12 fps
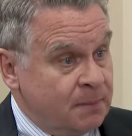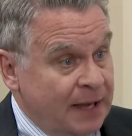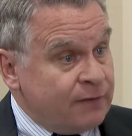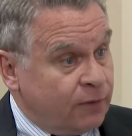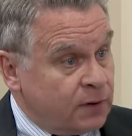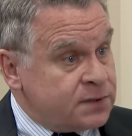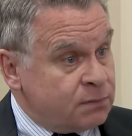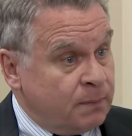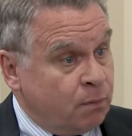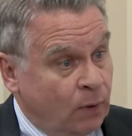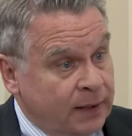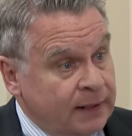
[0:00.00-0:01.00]
adverse
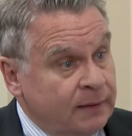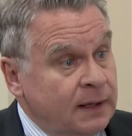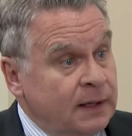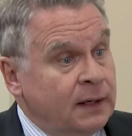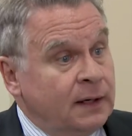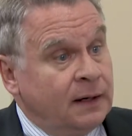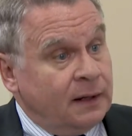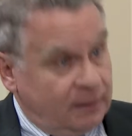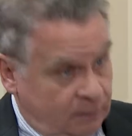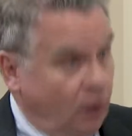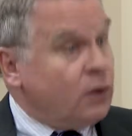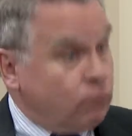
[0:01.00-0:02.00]
reporting, arthritis problems,